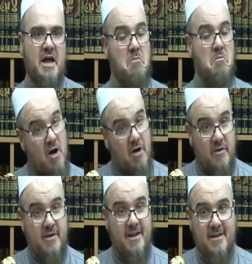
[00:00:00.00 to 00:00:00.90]
and
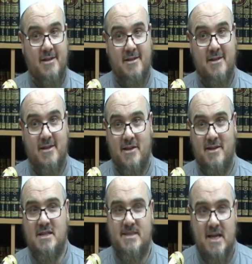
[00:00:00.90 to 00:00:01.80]
mockery,
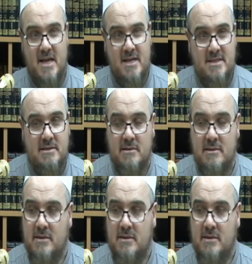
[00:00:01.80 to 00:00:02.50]
he says,